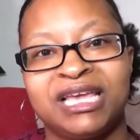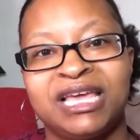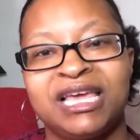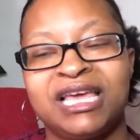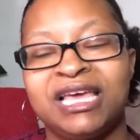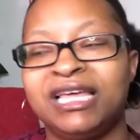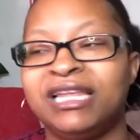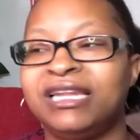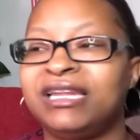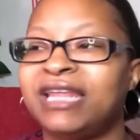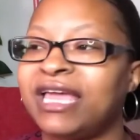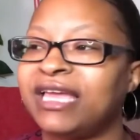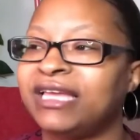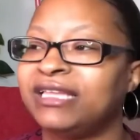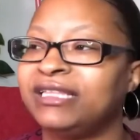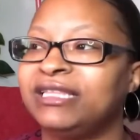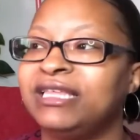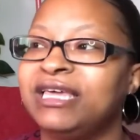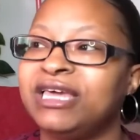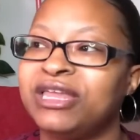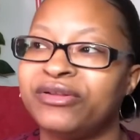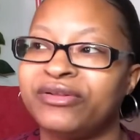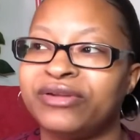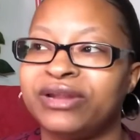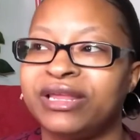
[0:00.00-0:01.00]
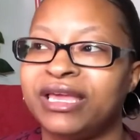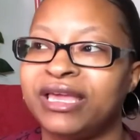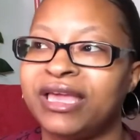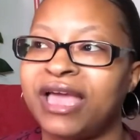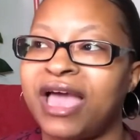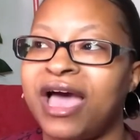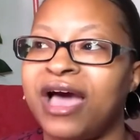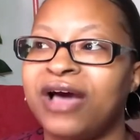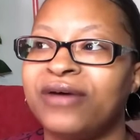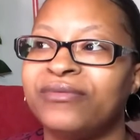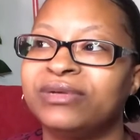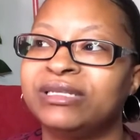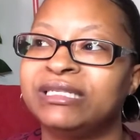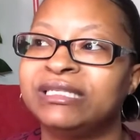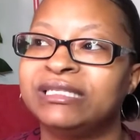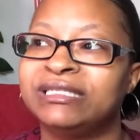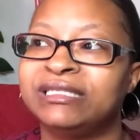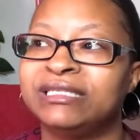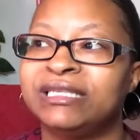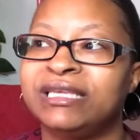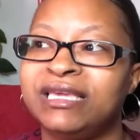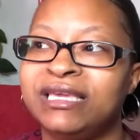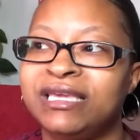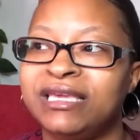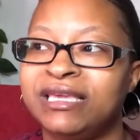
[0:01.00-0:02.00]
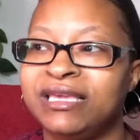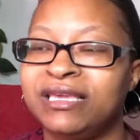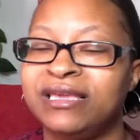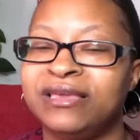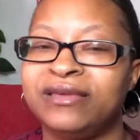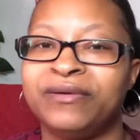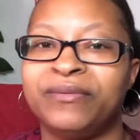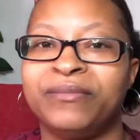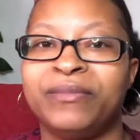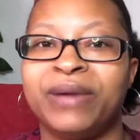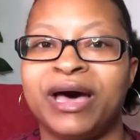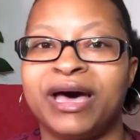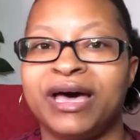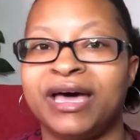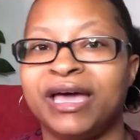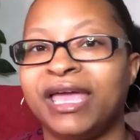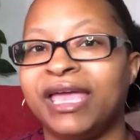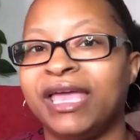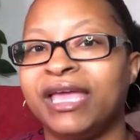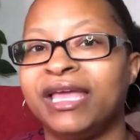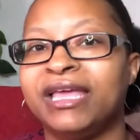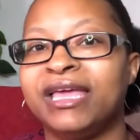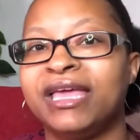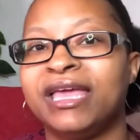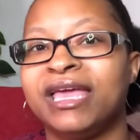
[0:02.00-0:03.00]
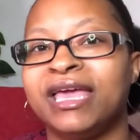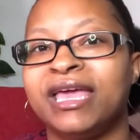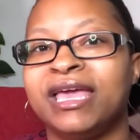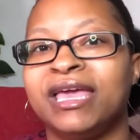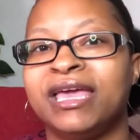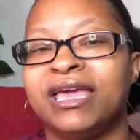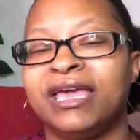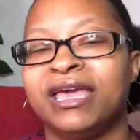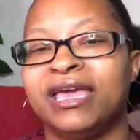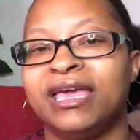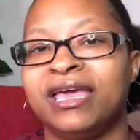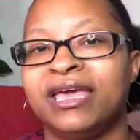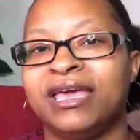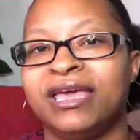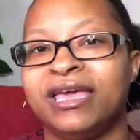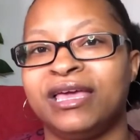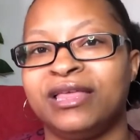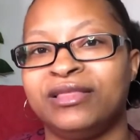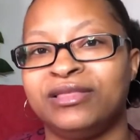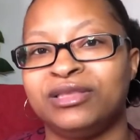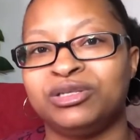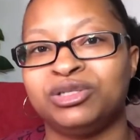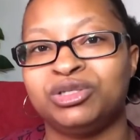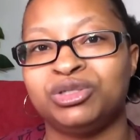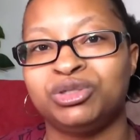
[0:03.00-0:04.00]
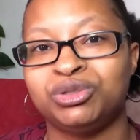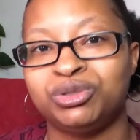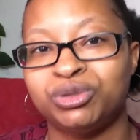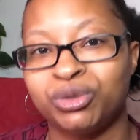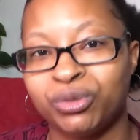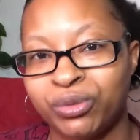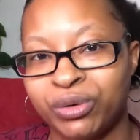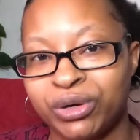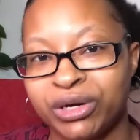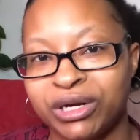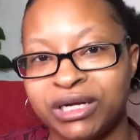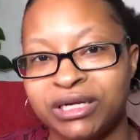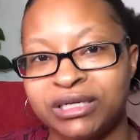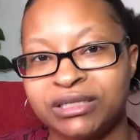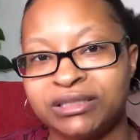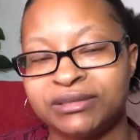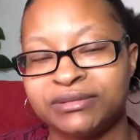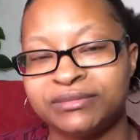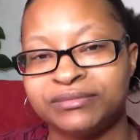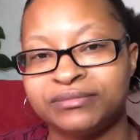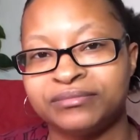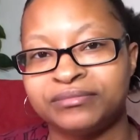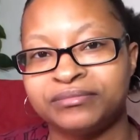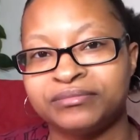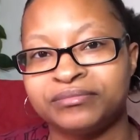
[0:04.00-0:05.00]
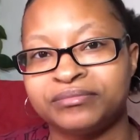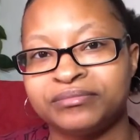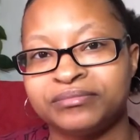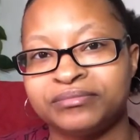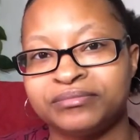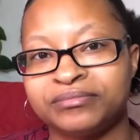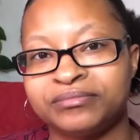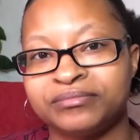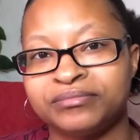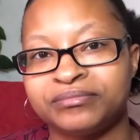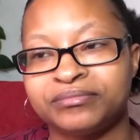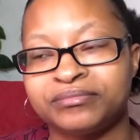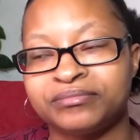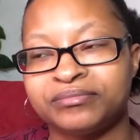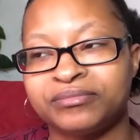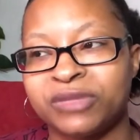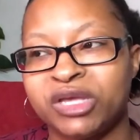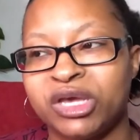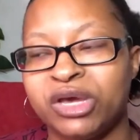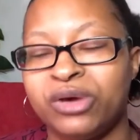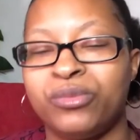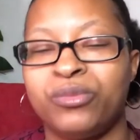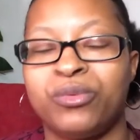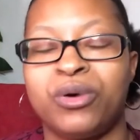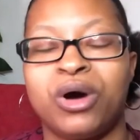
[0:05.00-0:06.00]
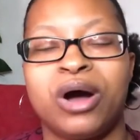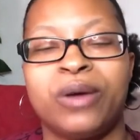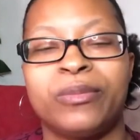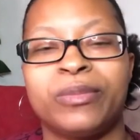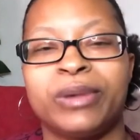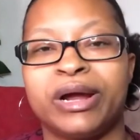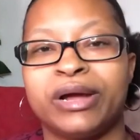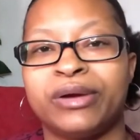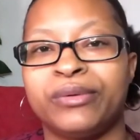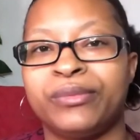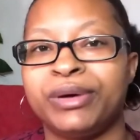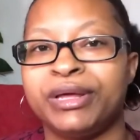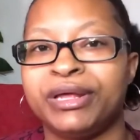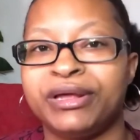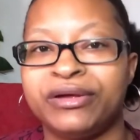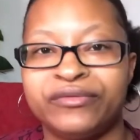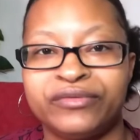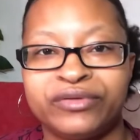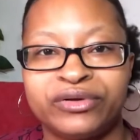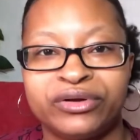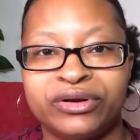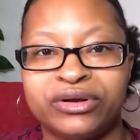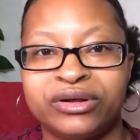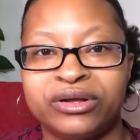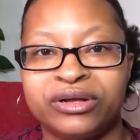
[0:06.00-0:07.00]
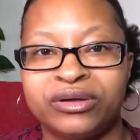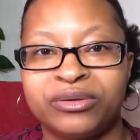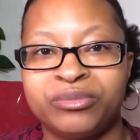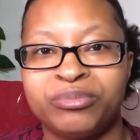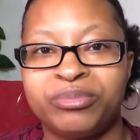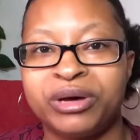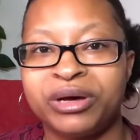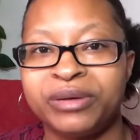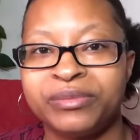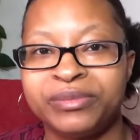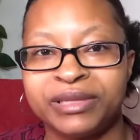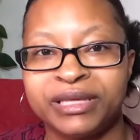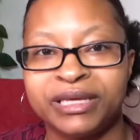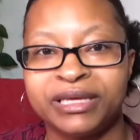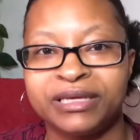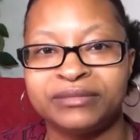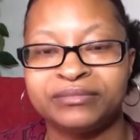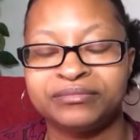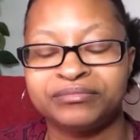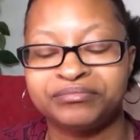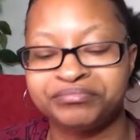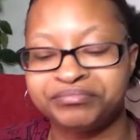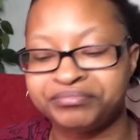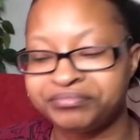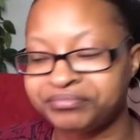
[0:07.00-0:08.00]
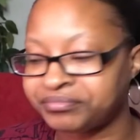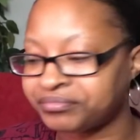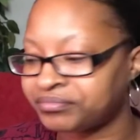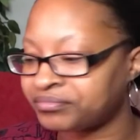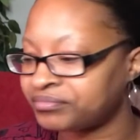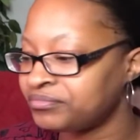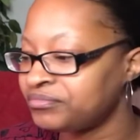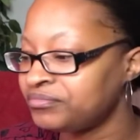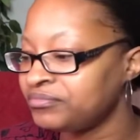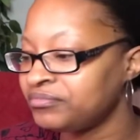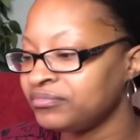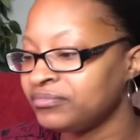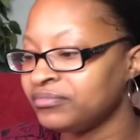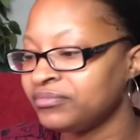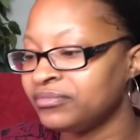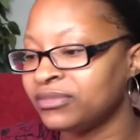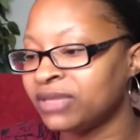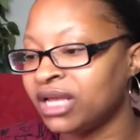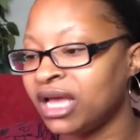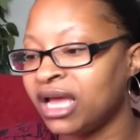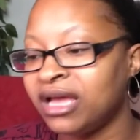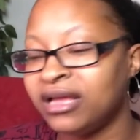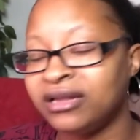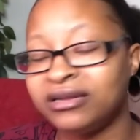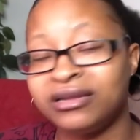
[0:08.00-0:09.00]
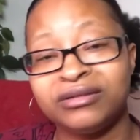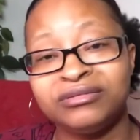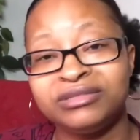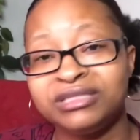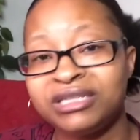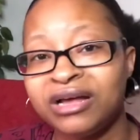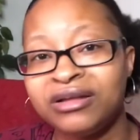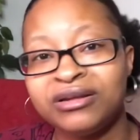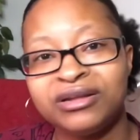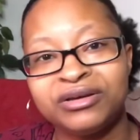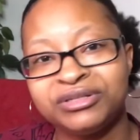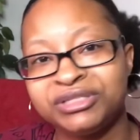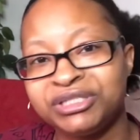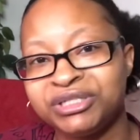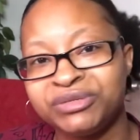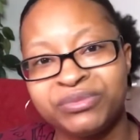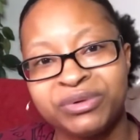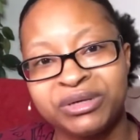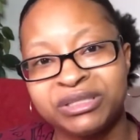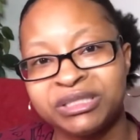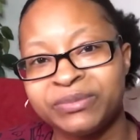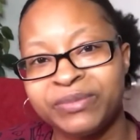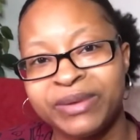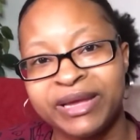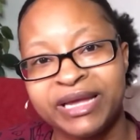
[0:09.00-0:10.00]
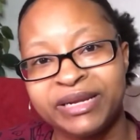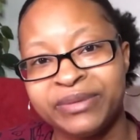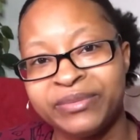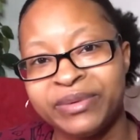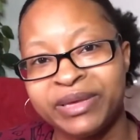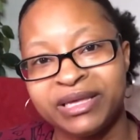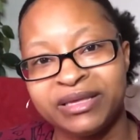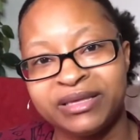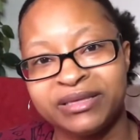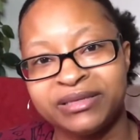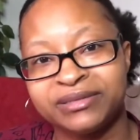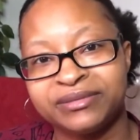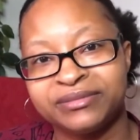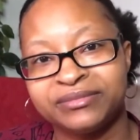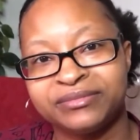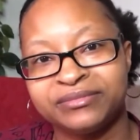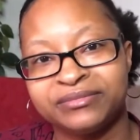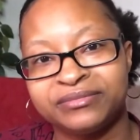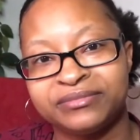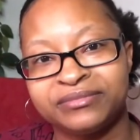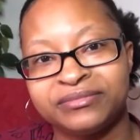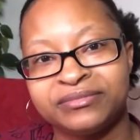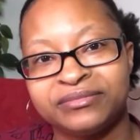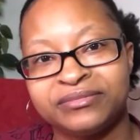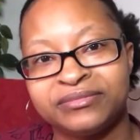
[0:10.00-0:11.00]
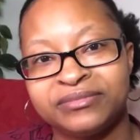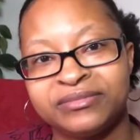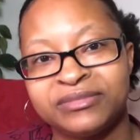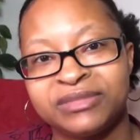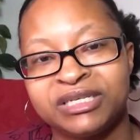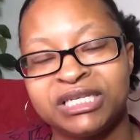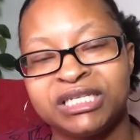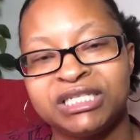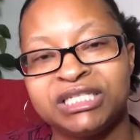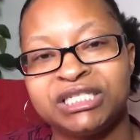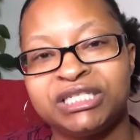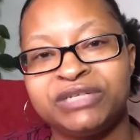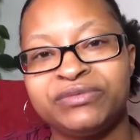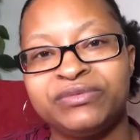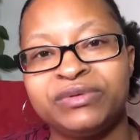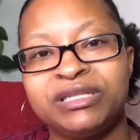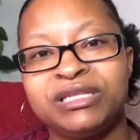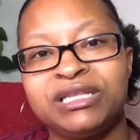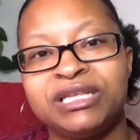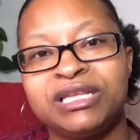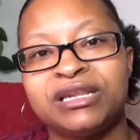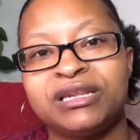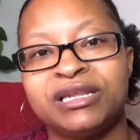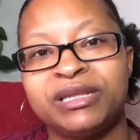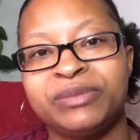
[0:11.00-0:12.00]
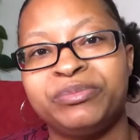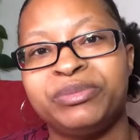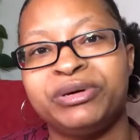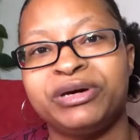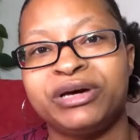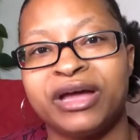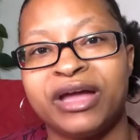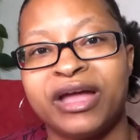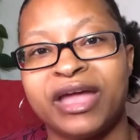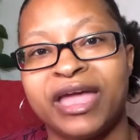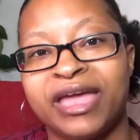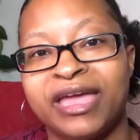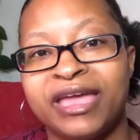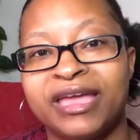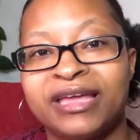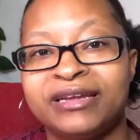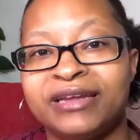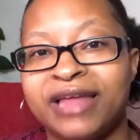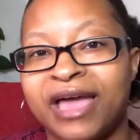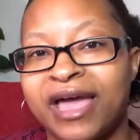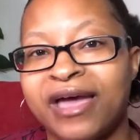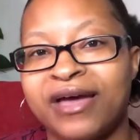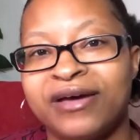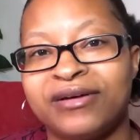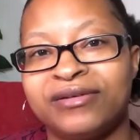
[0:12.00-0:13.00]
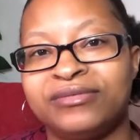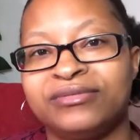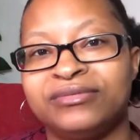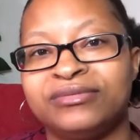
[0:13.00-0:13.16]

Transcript: Like, literally, I would see my aunt in the store, in Walmart, wherever, public. Don't y'all know she won't speak to me? She would literally put her head down.